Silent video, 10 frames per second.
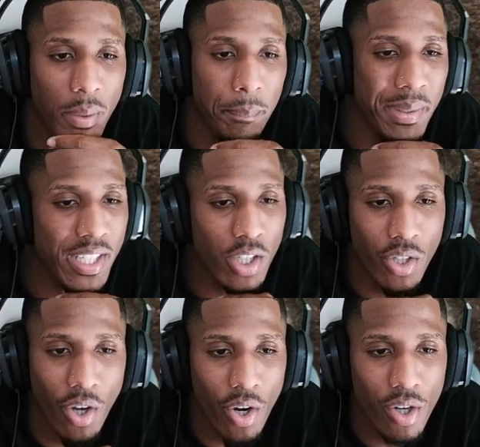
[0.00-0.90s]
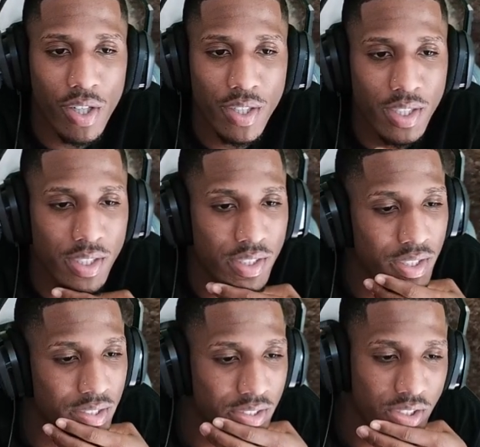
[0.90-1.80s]
a bigger guard.
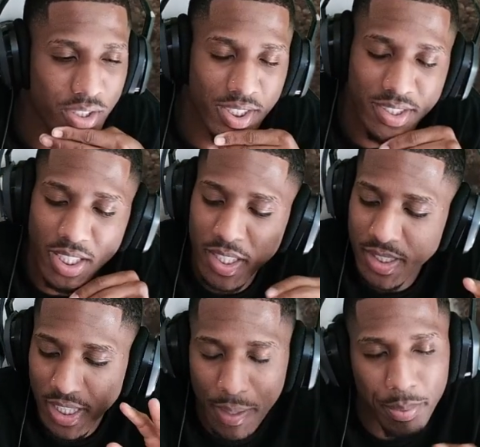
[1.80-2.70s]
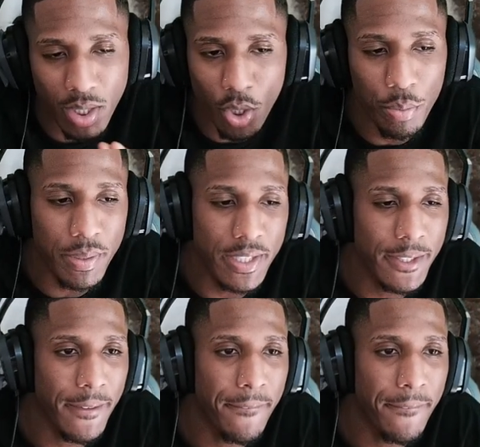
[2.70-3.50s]
Just leave the top alone, man.